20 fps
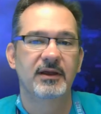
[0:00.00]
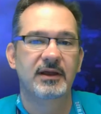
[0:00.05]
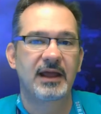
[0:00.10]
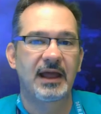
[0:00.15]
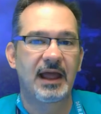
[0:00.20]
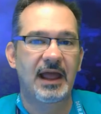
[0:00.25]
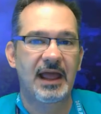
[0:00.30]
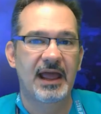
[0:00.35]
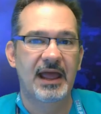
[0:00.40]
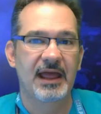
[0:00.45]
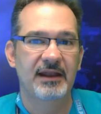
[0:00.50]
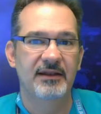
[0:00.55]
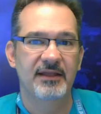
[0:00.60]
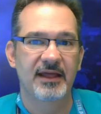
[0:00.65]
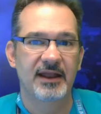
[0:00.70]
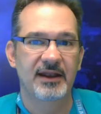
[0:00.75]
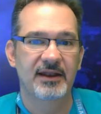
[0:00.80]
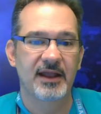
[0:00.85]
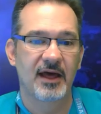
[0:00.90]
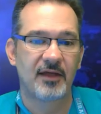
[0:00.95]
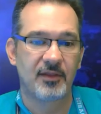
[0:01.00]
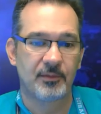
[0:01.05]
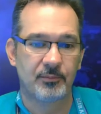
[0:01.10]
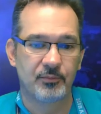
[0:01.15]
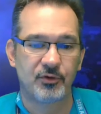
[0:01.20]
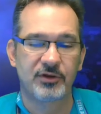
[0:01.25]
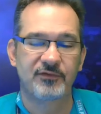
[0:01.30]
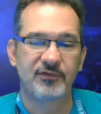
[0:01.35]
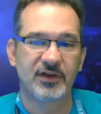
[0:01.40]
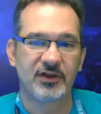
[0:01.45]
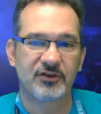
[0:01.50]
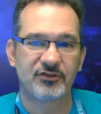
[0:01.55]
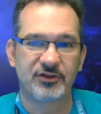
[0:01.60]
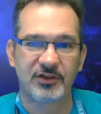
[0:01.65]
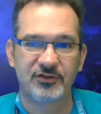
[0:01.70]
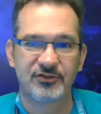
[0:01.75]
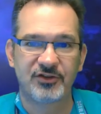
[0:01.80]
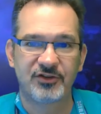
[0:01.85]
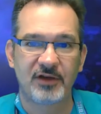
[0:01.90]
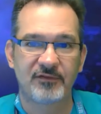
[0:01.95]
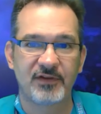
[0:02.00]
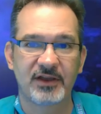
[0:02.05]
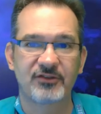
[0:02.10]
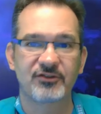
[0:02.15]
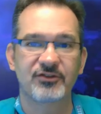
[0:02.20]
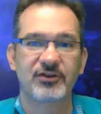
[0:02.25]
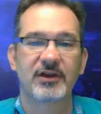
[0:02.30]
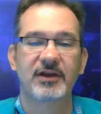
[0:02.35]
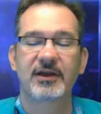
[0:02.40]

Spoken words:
And then the prefix and the suffix.